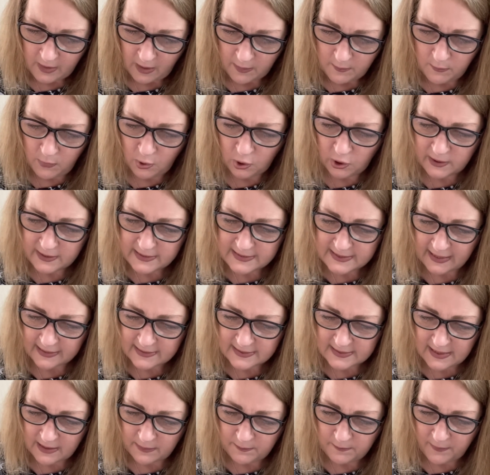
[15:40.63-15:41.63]

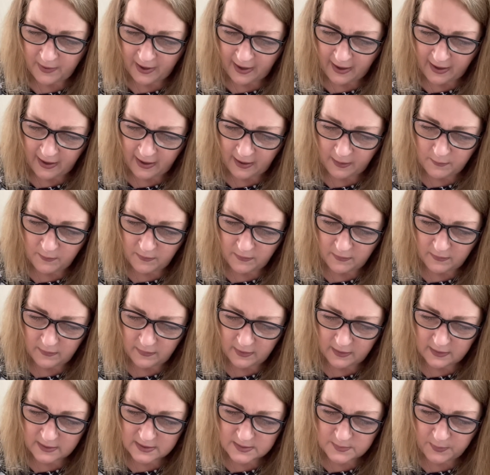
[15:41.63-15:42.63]
Multitasking balm
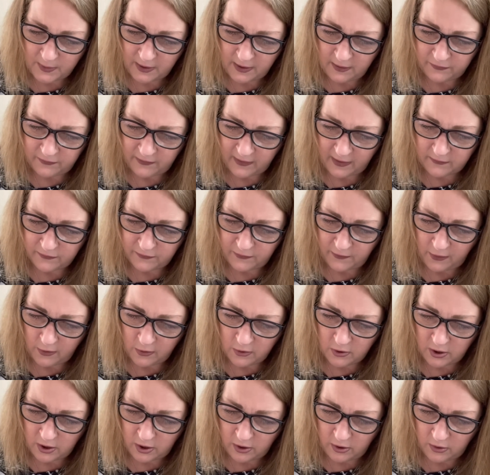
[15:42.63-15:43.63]
is perfect
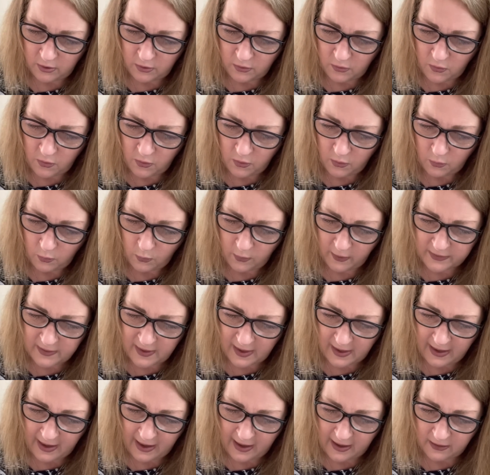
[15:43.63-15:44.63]
for you, whether
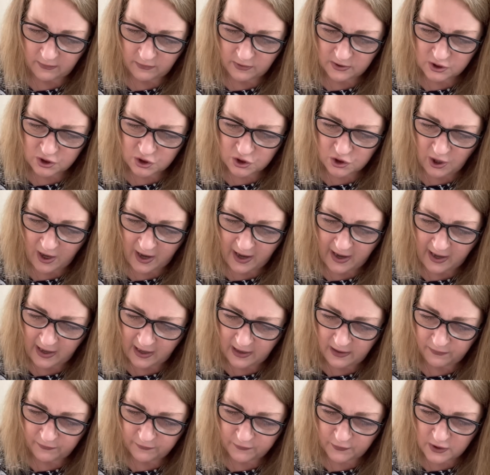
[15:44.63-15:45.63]
your hair is
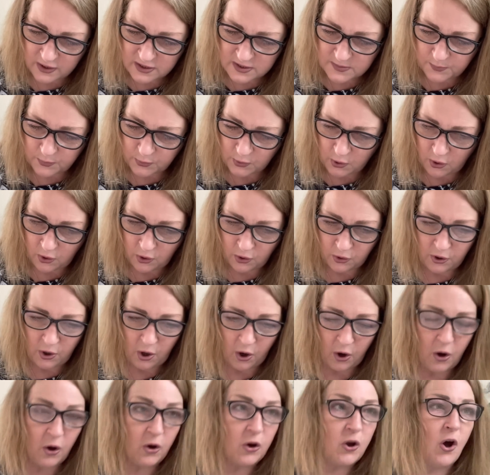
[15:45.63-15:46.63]
dry, frizz prone
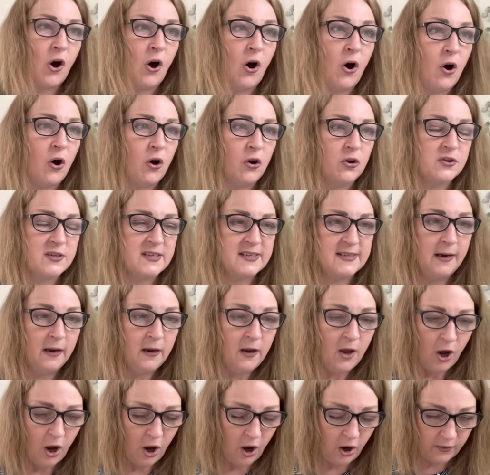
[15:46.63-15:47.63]
or coarse.
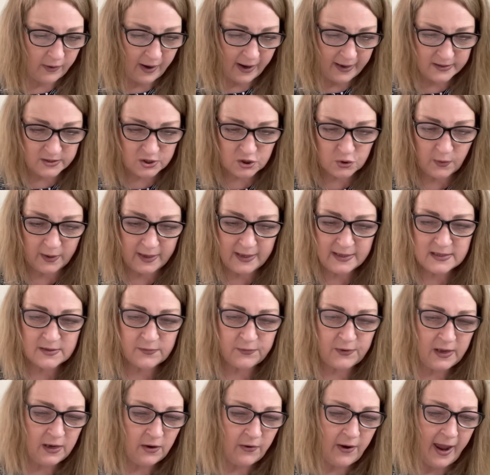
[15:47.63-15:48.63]
All right, so it is
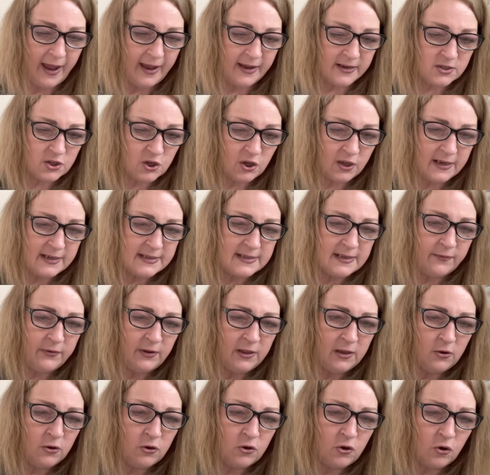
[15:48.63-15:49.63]
for your hair. So let's have a
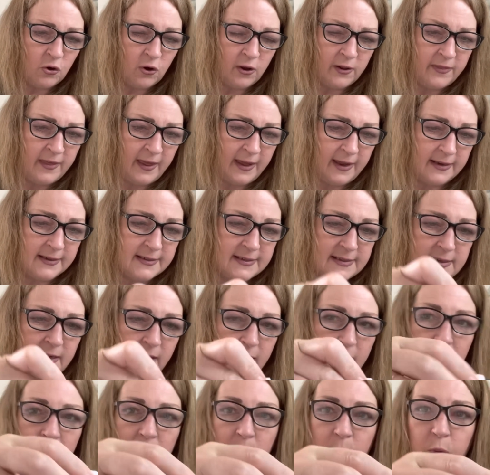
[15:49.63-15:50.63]
little go at this.
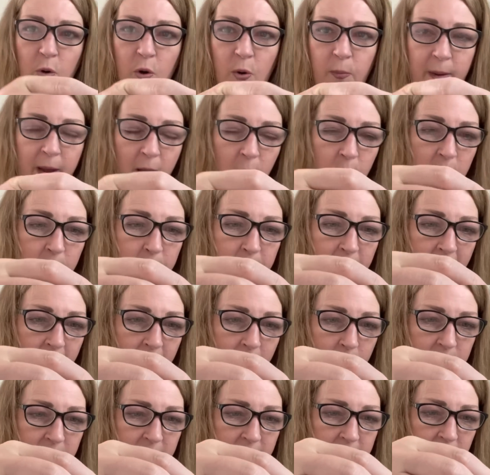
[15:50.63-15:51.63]
Put a bit on my
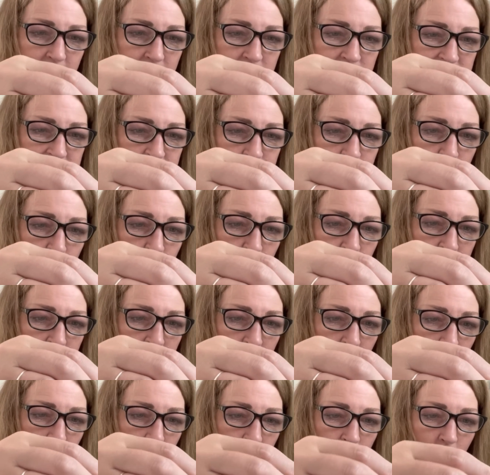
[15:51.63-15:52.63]
palm and then I'll smooth it
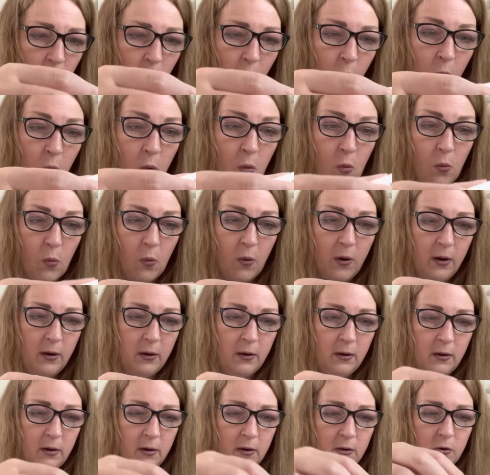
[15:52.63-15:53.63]
on. Ooh,
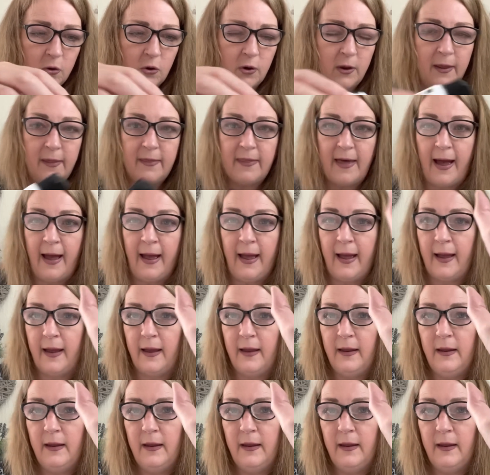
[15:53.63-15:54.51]
look at that.